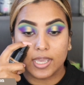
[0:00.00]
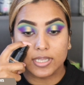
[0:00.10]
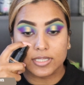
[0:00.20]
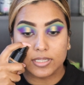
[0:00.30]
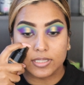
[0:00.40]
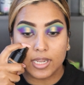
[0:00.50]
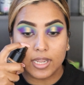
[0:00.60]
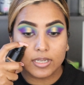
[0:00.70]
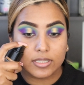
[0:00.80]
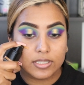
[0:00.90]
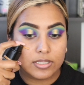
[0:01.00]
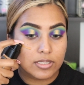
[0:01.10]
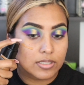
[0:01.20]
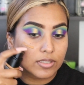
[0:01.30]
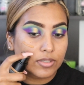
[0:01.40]
Hazelnut.
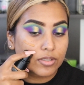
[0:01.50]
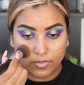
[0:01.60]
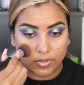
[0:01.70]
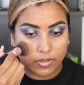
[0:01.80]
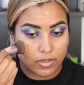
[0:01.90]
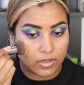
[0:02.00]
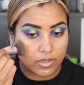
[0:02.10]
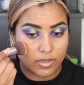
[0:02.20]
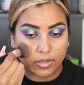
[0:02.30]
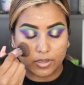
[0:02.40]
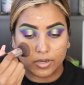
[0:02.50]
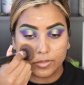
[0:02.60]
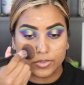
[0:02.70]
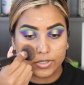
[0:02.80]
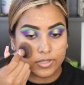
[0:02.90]
And
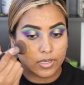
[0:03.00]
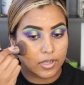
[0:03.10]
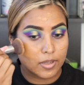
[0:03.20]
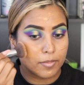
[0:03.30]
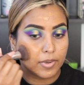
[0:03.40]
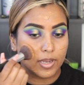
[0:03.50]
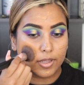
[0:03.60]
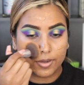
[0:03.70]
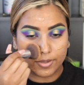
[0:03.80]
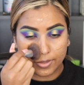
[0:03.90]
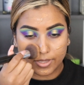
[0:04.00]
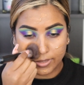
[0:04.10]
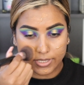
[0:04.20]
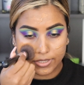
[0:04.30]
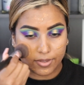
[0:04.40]
I'm just going to blend
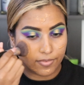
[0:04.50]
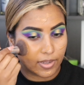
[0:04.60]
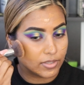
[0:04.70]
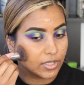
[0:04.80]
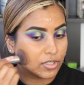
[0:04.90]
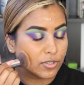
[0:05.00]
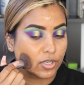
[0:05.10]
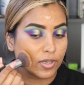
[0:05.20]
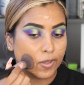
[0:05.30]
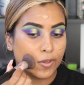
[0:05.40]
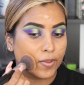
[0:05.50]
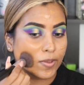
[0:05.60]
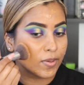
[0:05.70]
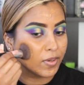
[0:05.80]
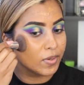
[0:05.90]
this foundation
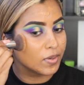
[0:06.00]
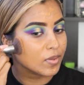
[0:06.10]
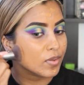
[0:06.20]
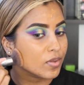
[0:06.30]
in.